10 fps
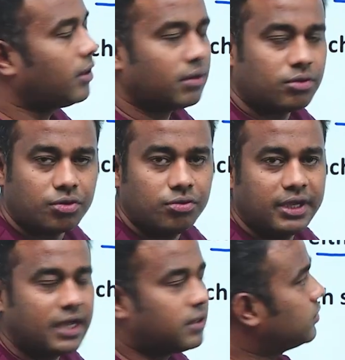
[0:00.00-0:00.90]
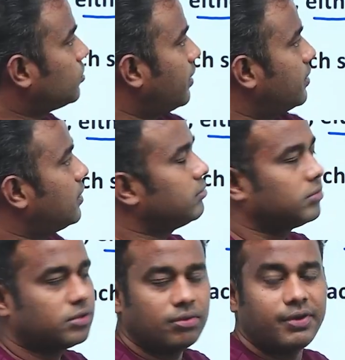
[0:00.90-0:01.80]
true here. So either,
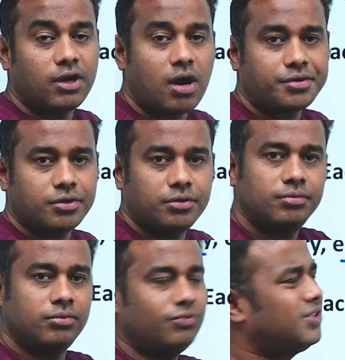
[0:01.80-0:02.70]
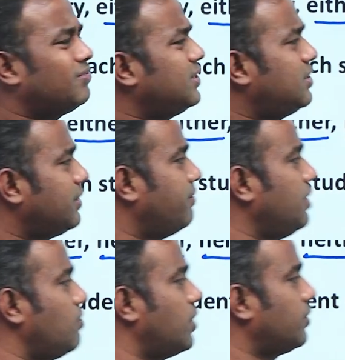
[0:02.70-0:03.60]
so we're not true, but whichever the way
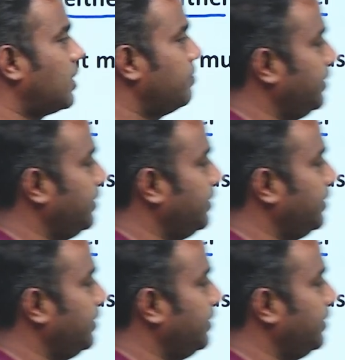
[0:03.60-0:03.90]
you want to convey.